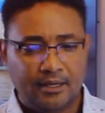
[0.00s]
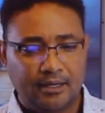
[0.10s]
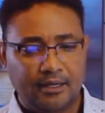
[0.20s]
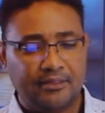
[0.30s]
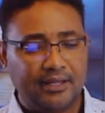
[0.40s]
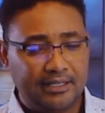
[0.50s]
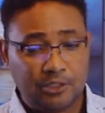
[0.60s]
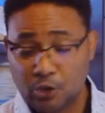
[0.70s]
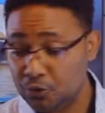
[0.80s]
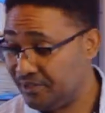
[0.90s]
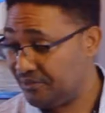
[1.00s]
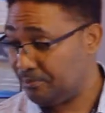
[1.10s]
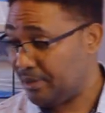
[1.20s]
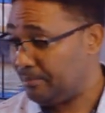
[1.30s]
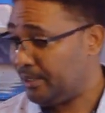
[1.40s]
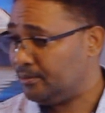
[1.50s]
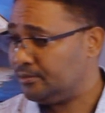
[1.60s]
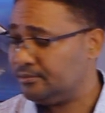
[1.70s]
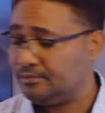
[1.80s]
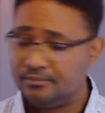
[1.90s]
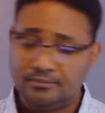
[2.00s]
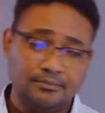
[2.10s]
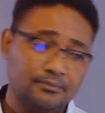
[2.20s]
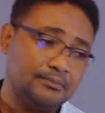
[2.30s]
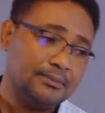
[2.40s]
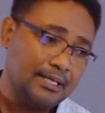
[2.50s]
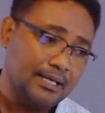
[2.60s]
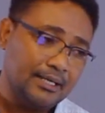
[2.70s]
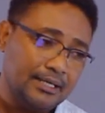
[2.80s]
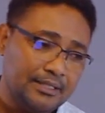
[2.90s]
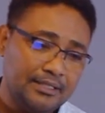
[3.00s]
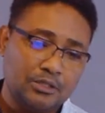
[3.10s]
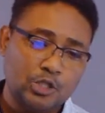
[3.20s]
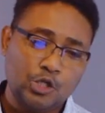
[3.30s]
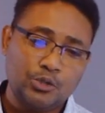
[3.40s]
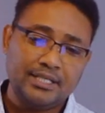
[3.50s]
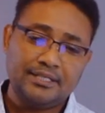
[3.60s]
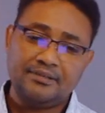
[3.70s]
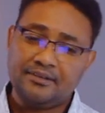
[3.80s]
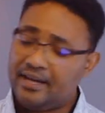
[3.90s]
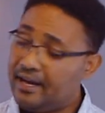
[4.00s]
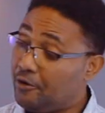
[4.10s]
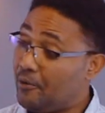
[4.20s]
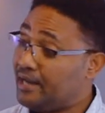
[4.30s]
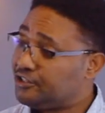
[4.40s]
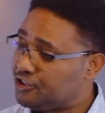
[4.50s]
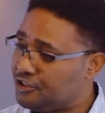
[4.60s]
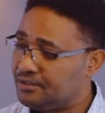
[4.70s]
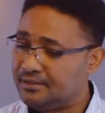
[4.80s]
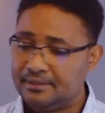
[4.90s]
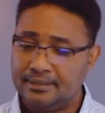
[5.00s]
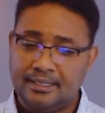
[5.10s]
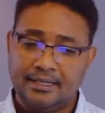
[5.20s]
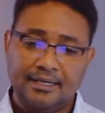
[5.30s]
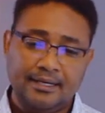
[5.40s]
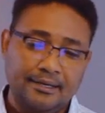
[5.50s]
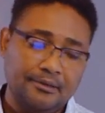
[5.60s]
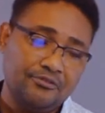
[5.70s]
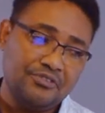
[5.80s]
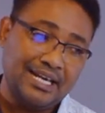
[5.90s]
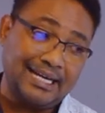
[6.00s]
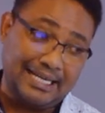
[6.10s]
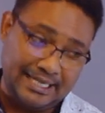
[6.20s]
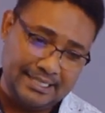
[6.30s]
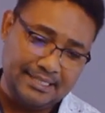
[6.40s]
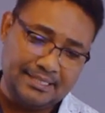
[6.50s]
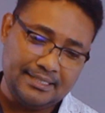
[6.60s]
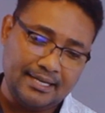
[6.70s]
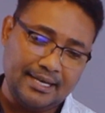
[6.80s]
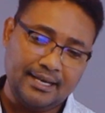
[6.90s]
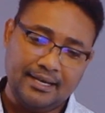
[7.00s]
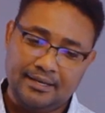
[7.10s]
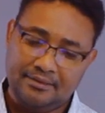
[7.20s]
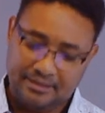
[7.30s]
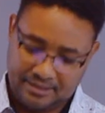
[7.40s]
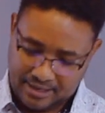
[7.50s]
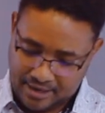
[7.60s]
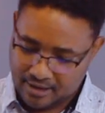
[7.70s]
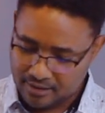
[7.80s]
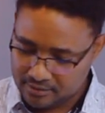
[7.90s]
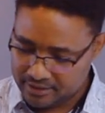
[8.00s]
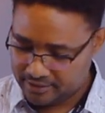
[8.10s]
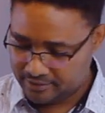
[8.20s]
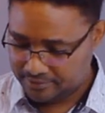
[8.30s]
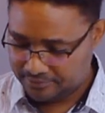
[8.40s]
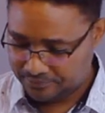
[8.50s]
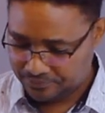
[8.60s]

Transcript: that included the Babel. It included the Irach, the Akkad, and the Kalner.